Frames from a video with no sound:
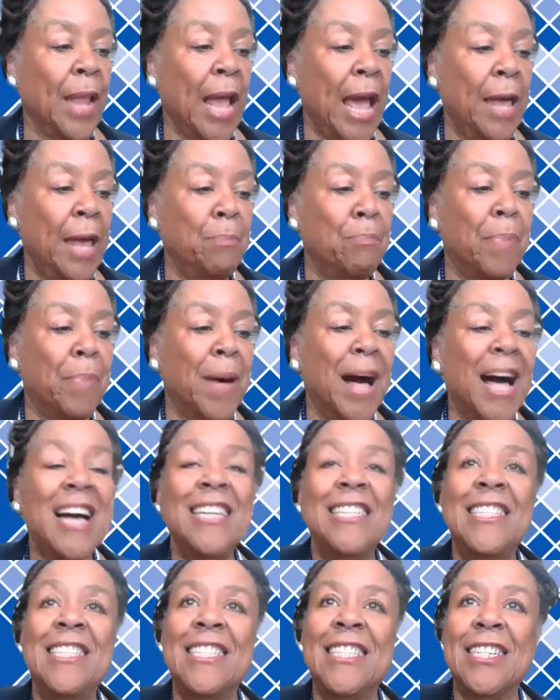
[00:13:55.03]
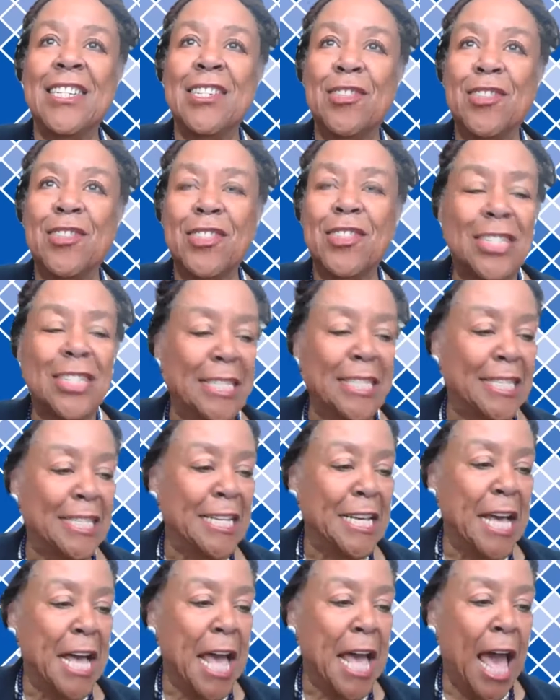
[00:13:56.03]
and bicycles,
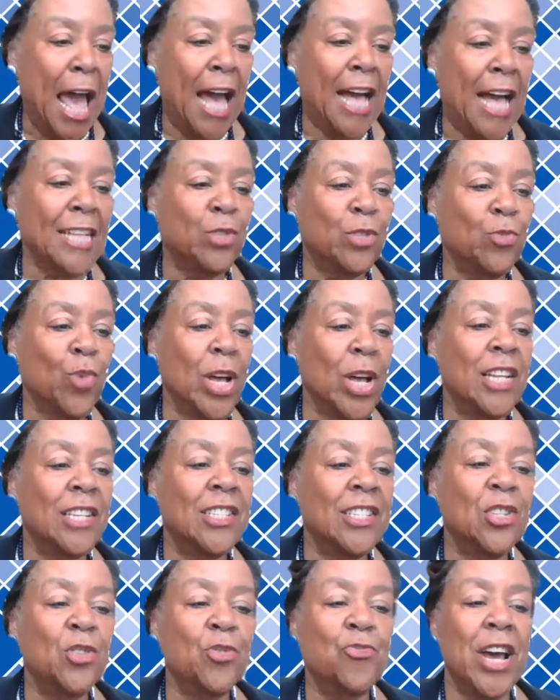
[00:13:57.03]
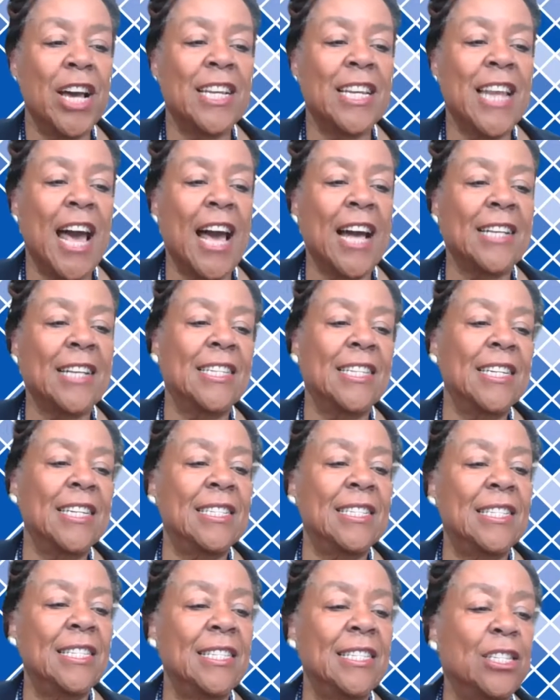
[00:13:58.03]
as well as direct
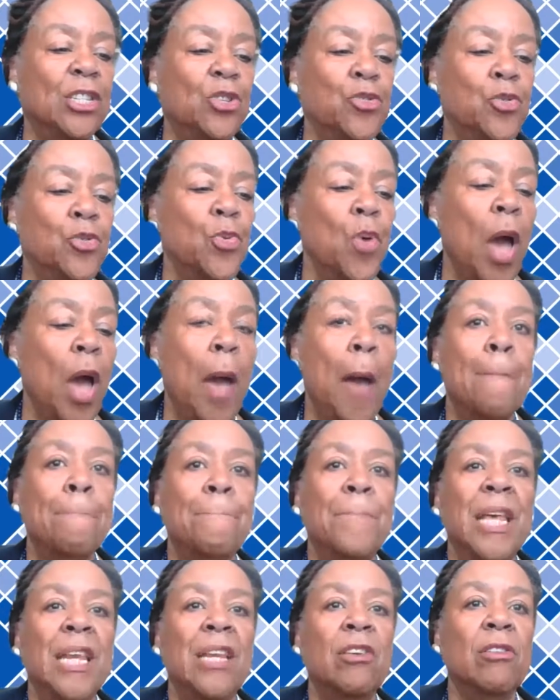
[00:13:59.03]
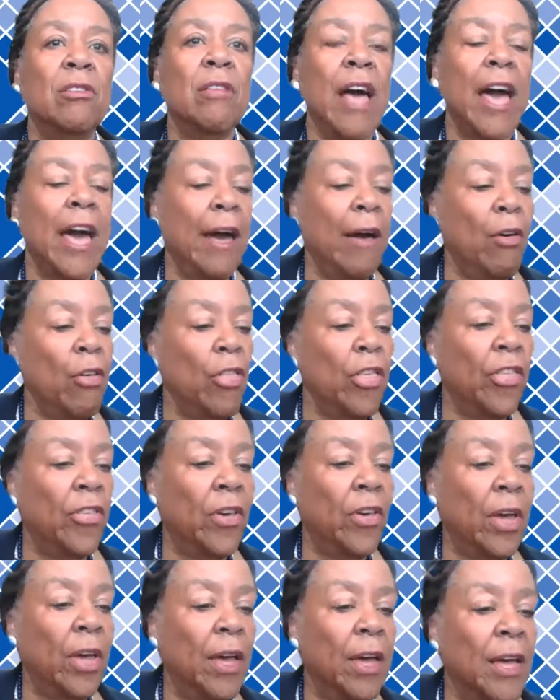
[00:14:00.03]
access to mental health
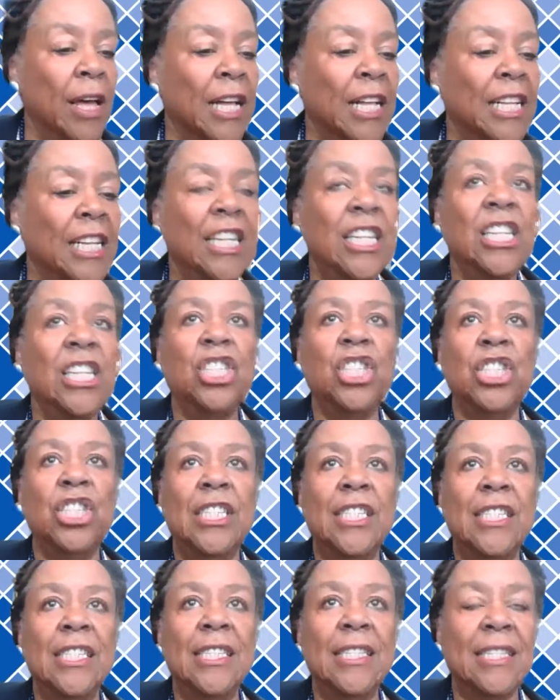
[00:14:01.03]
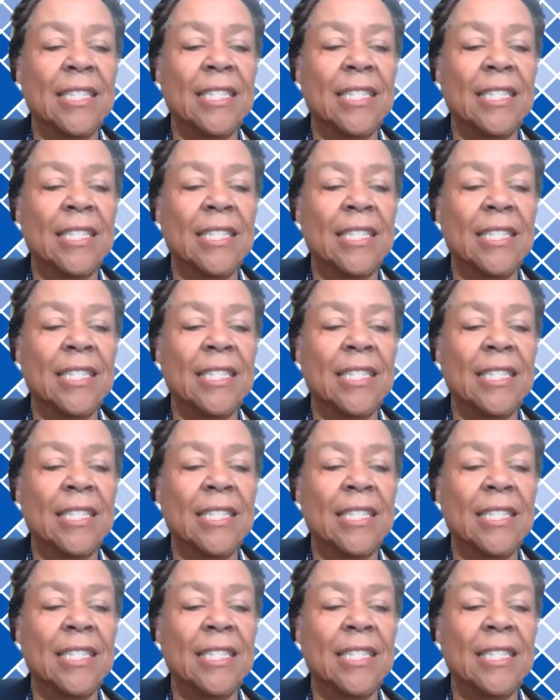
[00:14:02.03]
clinicians.